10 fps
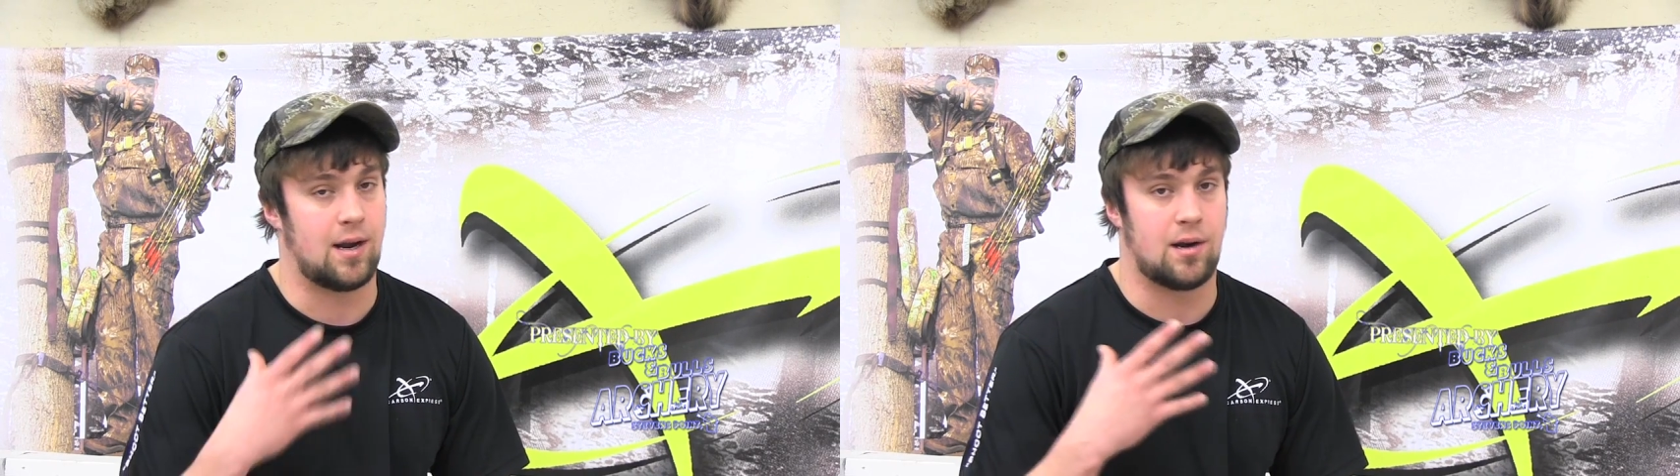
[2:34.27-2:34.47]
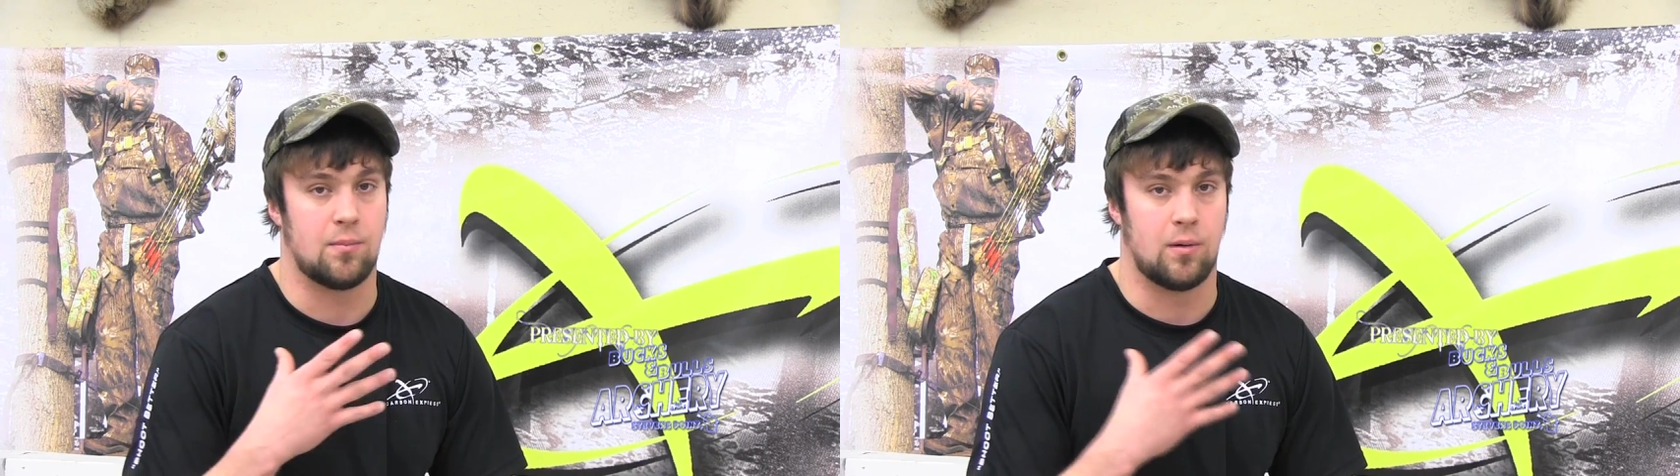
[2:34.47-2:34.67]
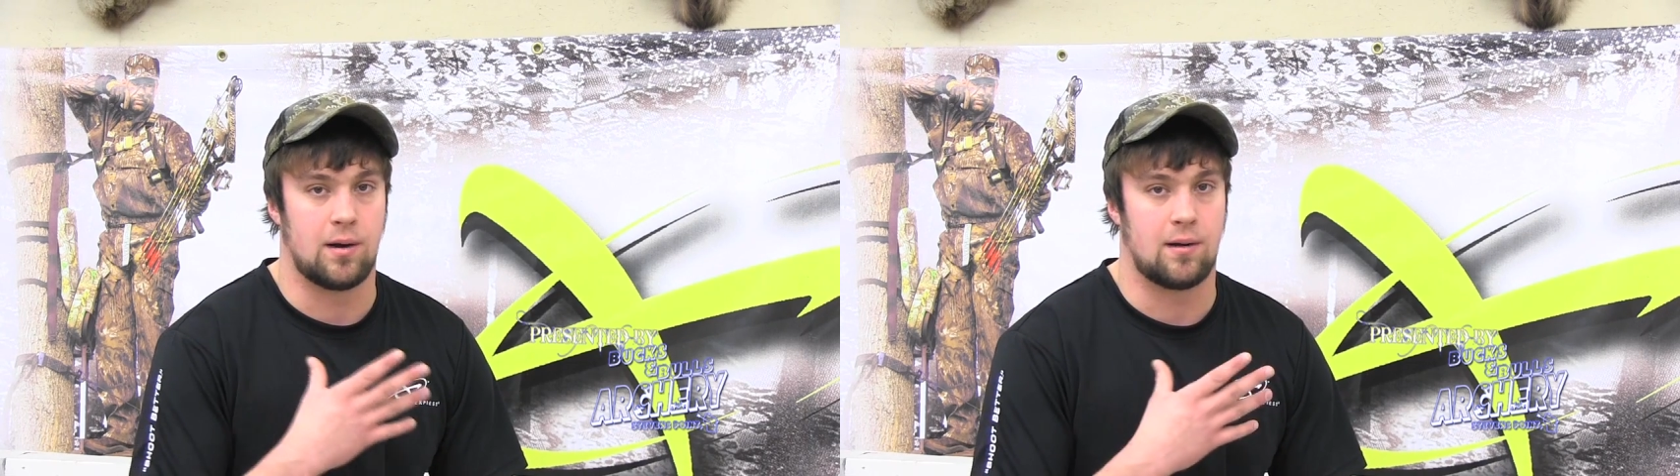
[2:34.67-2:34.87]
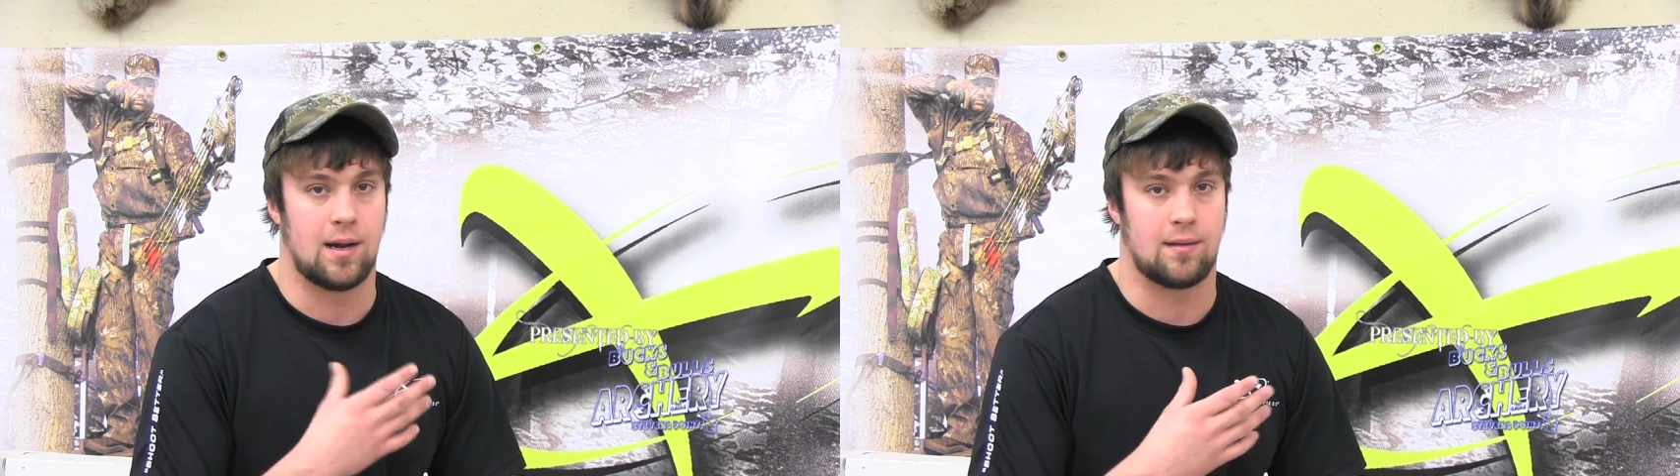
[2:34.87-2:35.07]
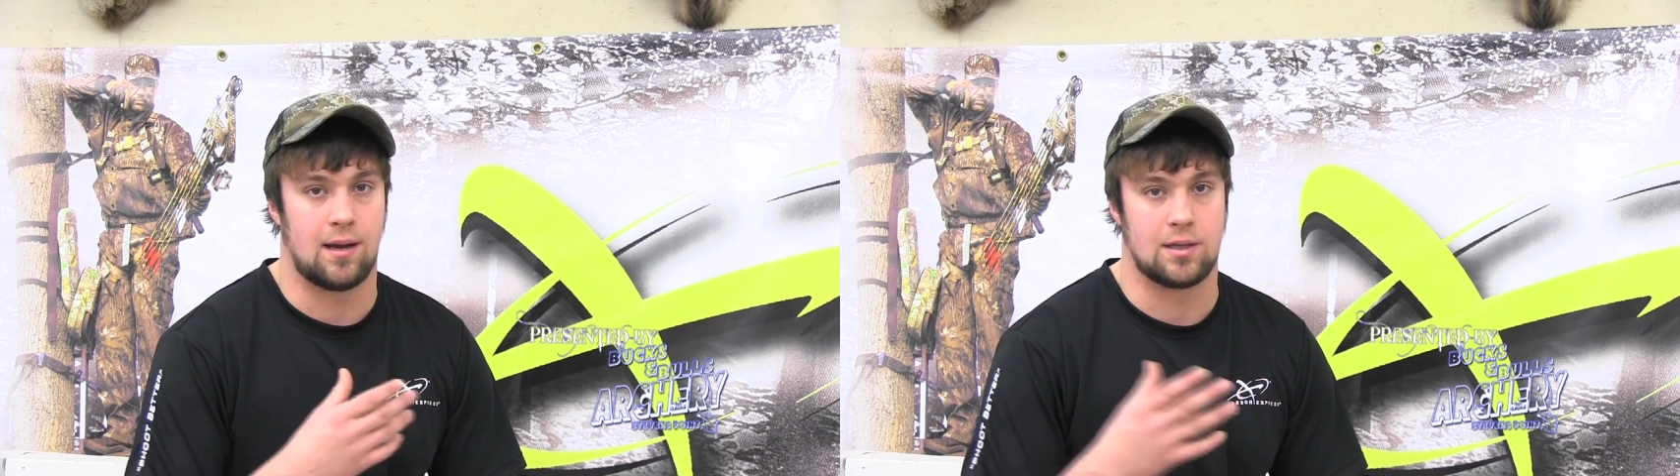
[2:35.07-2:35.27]
anchor point
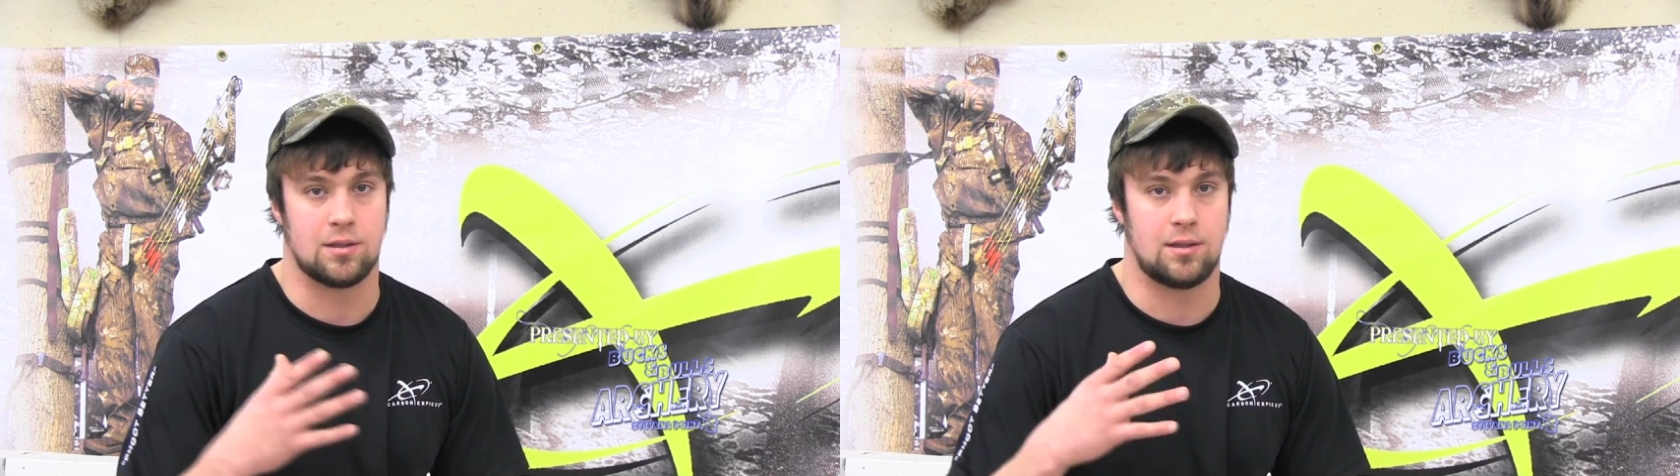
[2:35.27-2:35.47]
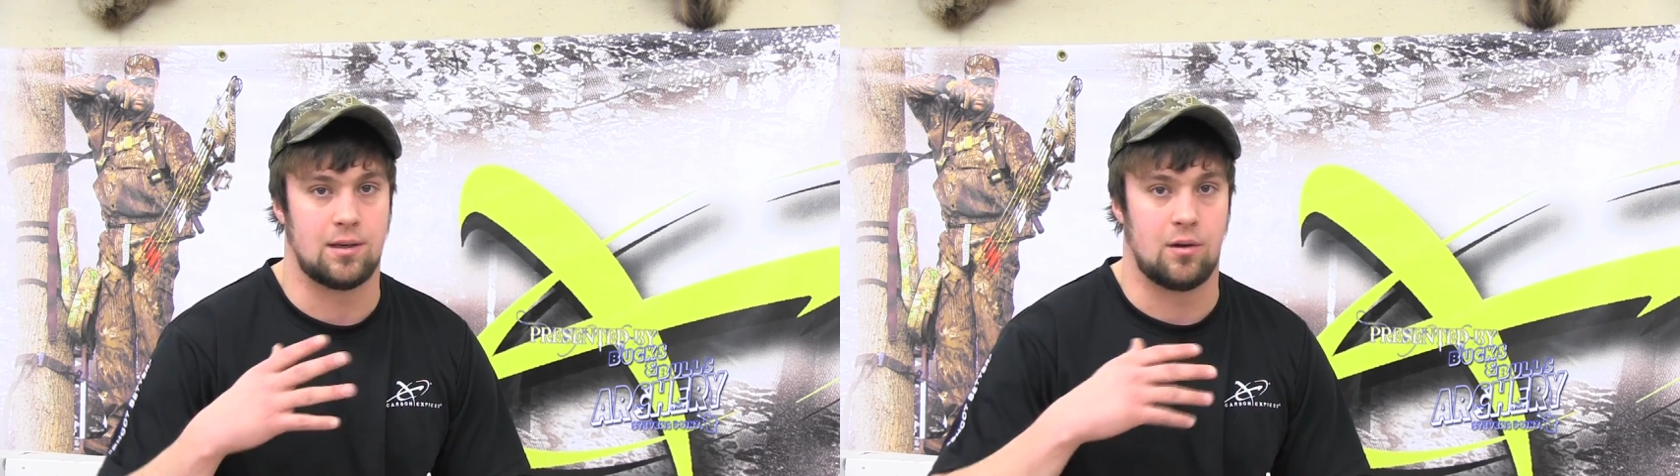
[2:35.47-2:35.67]
correct, actually.